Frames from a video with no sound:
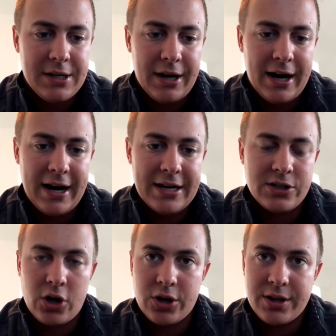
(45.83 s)
Uh, I
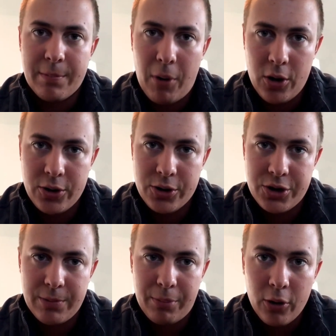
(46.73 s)
started the
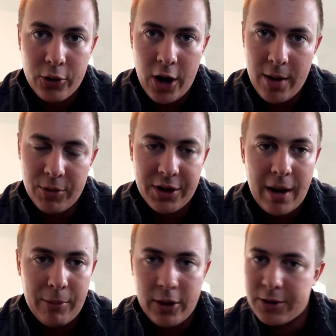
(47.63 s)
partnership program with a
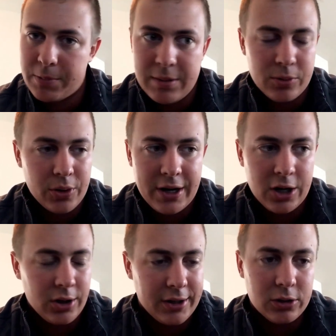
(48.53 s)
couple other people
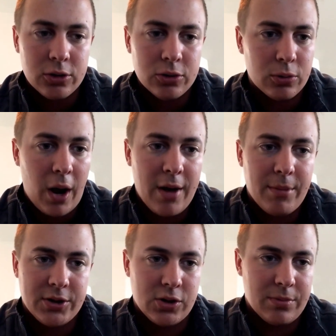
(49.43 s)
there, like Luke, Ryan
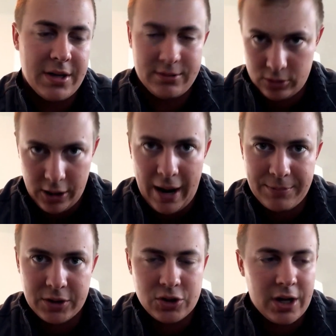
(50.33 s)
Musselman, or
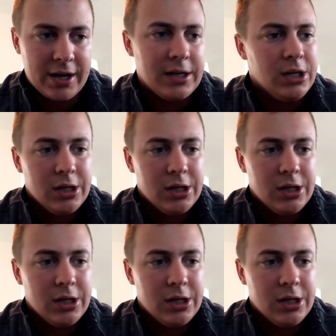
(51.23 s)
Optic J.